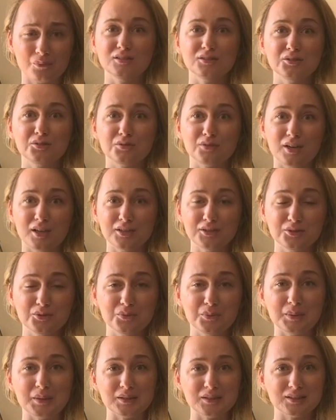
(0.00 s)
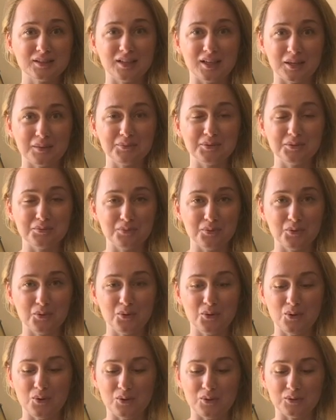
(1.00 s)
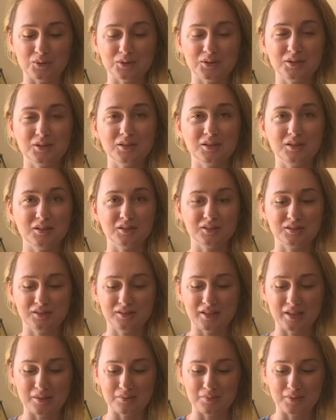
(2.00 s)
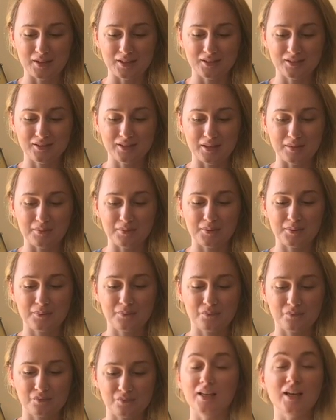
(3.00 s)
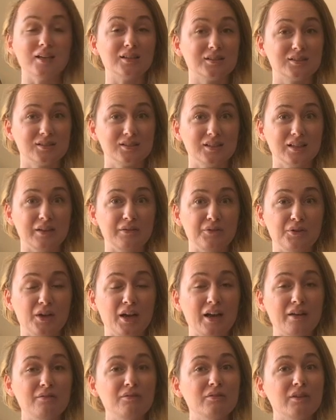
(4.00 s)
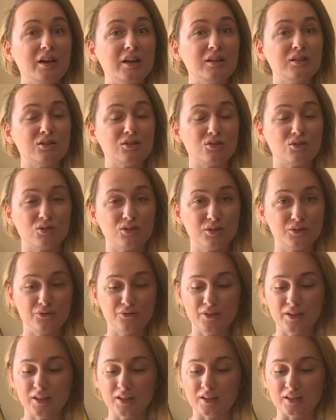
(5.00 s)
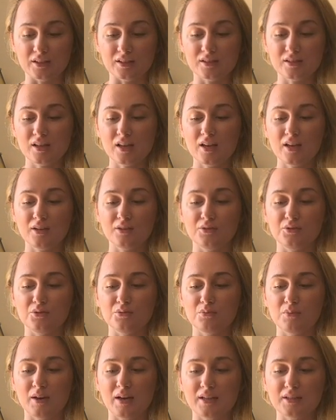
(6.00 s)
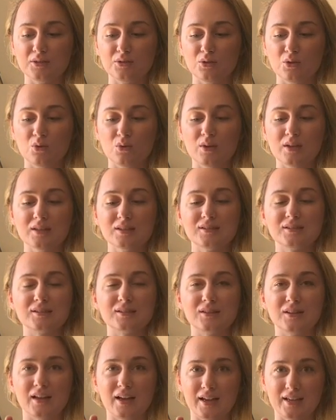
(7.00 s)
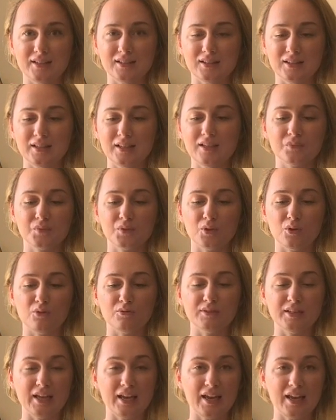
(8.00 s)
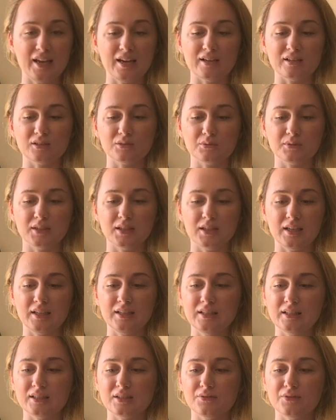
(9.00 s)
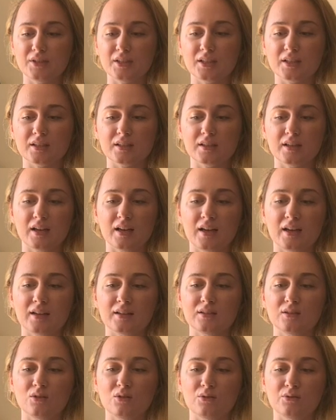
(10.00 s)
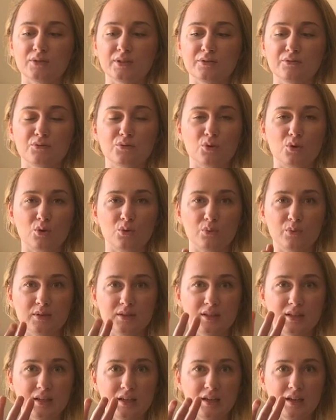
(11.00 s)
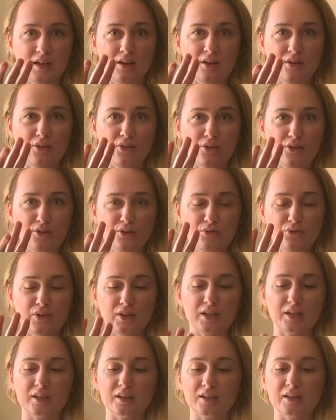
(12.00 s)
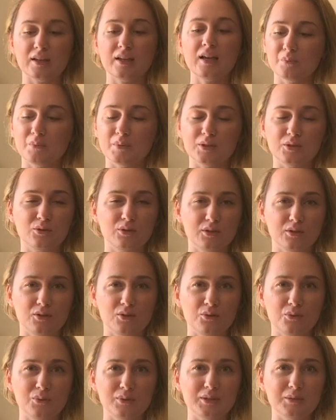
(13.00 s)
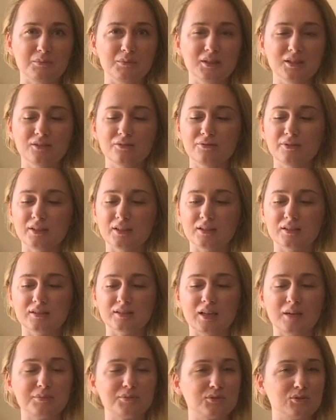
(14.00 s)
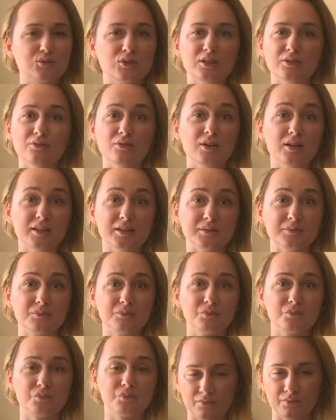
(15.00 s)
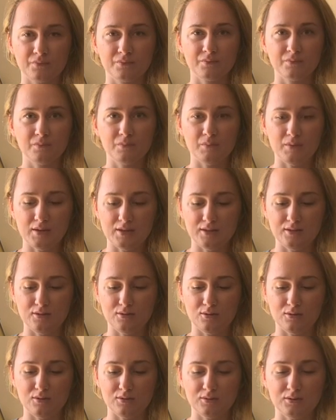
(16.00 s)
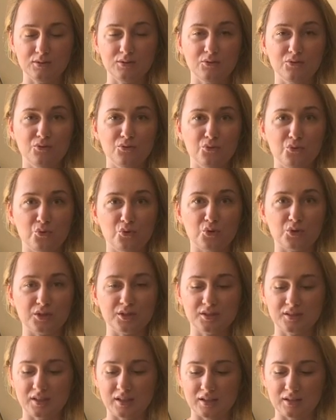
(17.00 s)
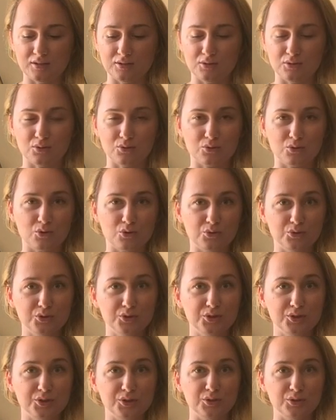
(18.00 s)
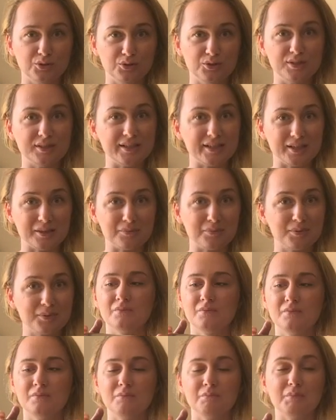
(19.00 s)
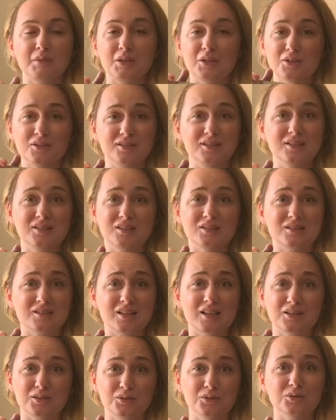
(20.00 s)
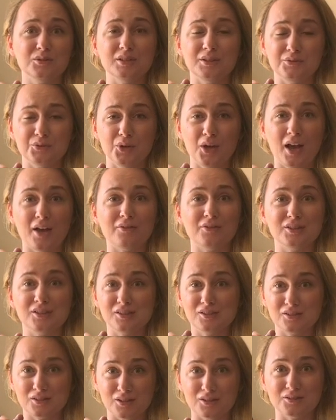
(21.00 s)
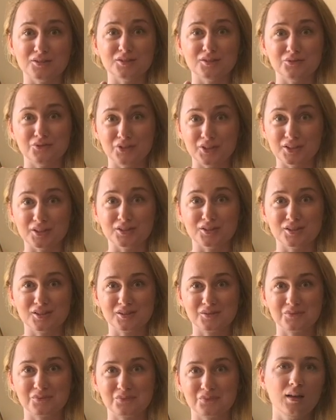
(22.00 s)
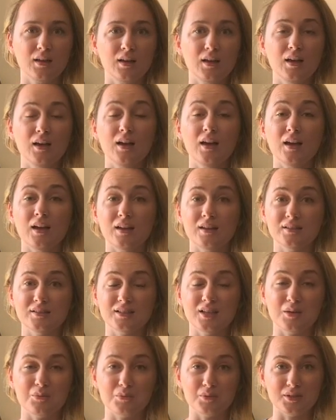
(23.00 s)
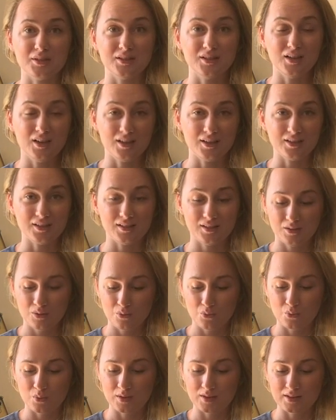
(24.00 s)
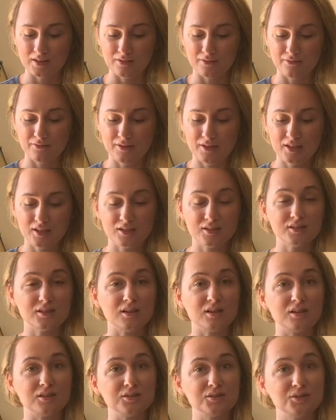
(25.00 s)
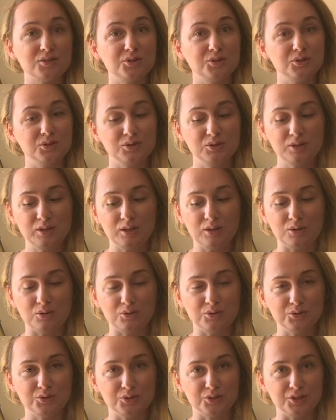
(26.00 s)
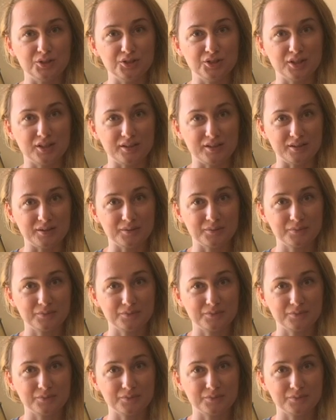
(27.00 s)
Try to build up the bow hold step by step. Yes, if you have a long fingers, you might go slightly off the hairs with the index finger and off the frog with the third finger, but going off with the middle finger is absolutely fine. But don't force and don't go too deep, because this is not good if you have a standard fingers. And number 9, when the fingers are too close to each other.